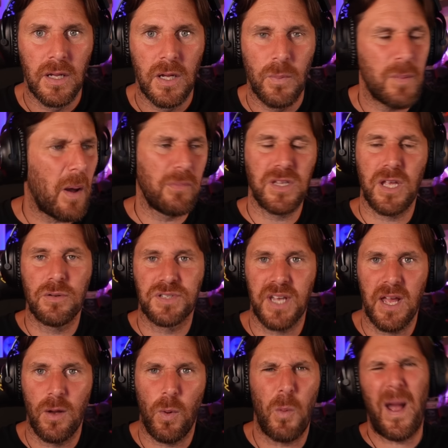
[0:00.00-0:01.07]
We won't use
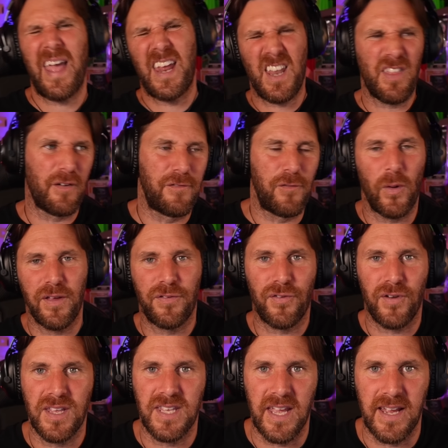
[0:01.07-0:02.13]
it. We'll wait another
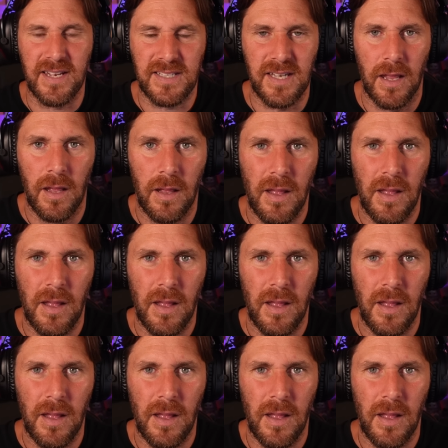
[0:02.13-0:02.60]
43 years.